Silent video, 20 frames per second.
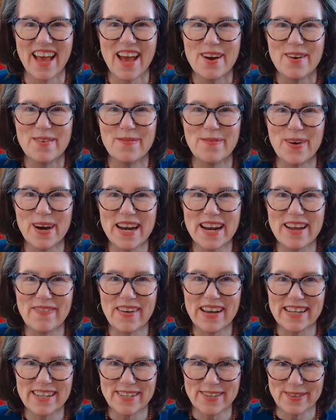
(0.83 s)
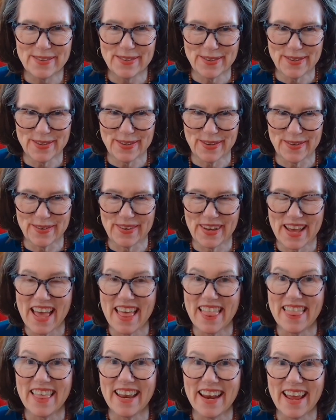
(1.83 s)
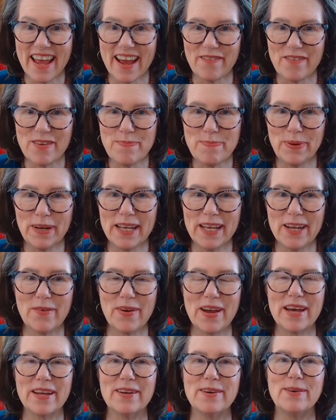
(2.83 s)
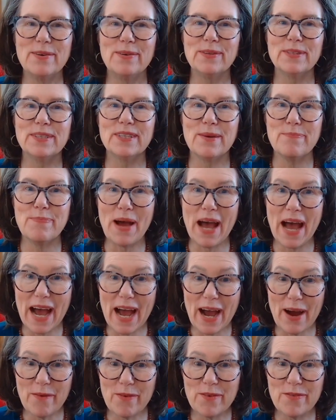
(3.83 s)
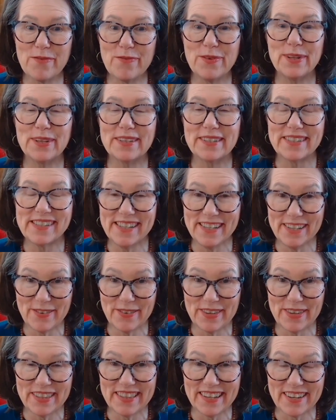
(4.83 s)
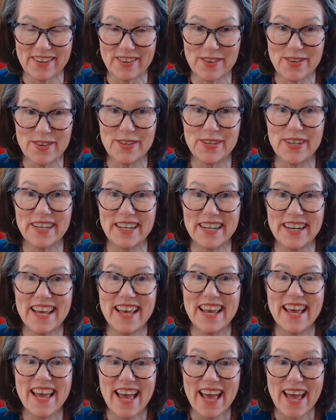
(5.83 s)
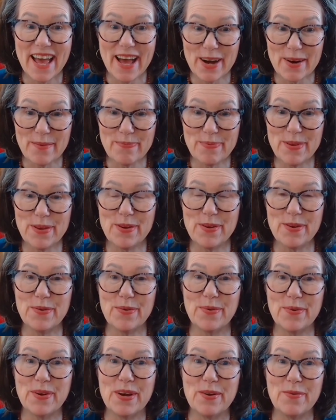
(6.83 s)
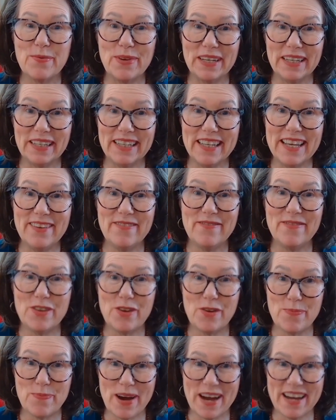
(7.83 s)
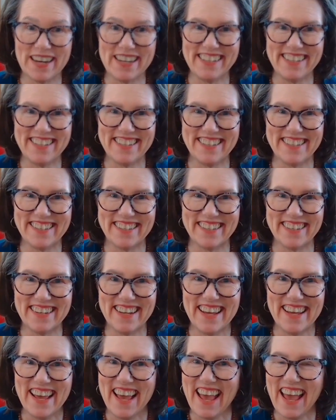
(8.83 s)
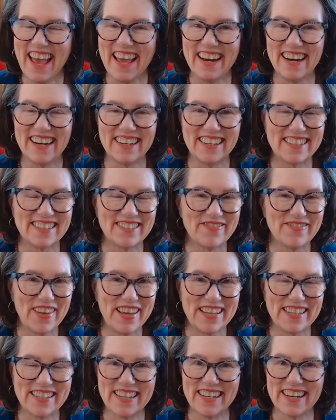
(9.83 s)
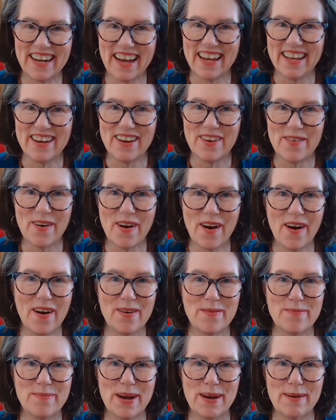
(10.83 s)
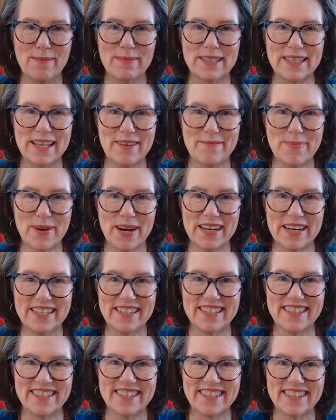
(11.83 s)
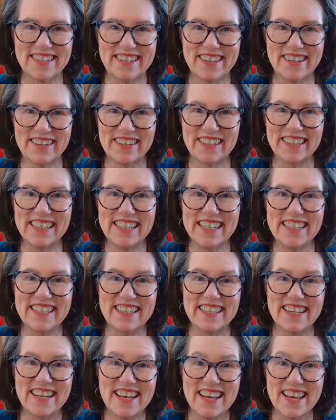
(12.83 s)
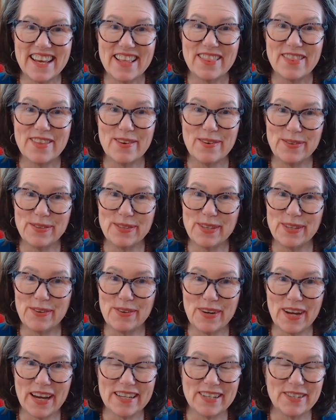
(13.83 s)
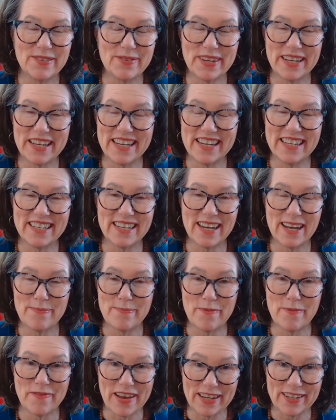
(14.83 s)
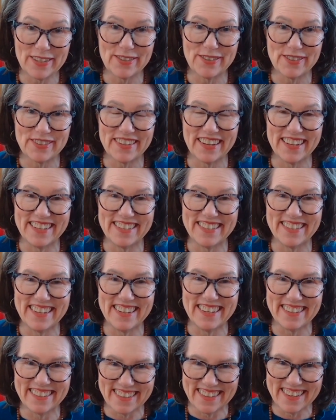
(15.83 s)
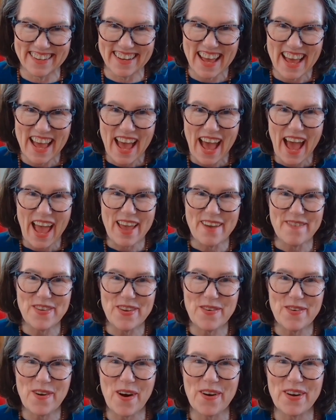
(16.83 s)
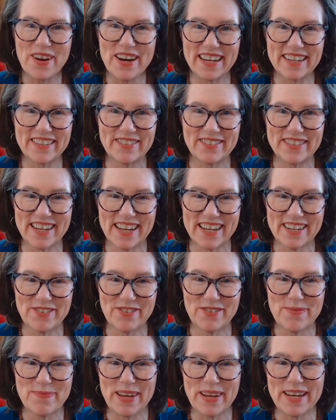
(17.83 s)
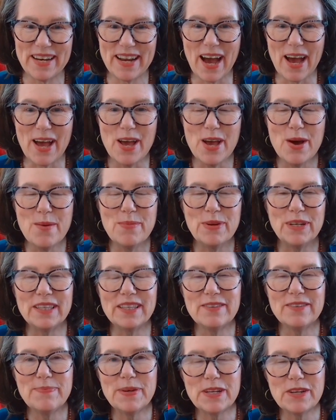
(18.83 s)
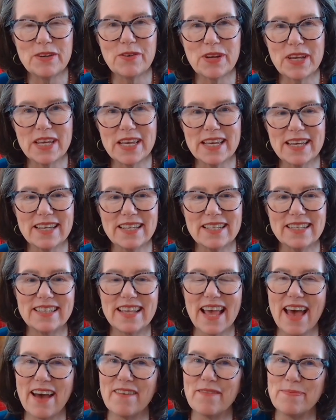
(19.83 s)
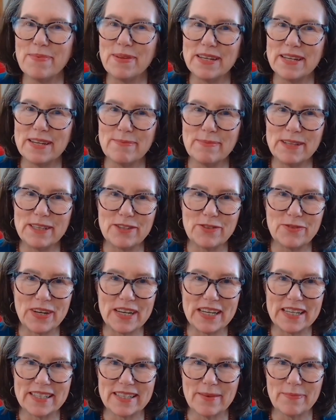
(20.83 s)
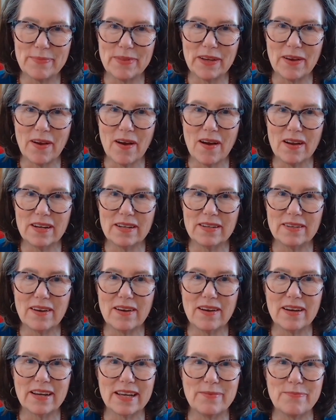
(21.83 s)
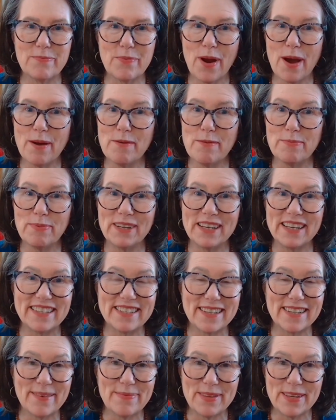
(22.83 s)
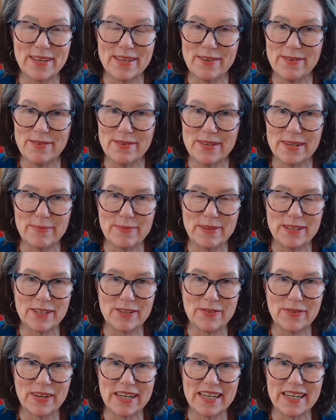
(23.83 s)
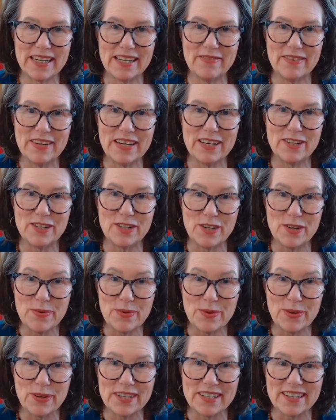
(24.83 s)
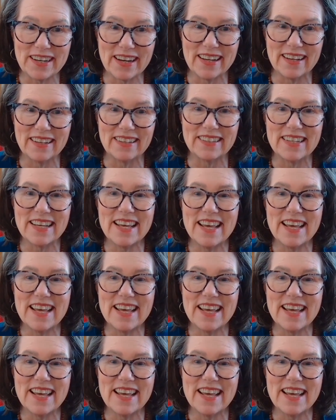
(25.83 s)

What if I told you that every playground holds a powerful secret that could help you relieve your body tension? And let's face it, I know all moms have body tension, at least those that are not doing any type of exercising. If you are an exerciser, you may not. But your kids have been demonstrating something all along, and probably it's something you demonstrated even as you were a child.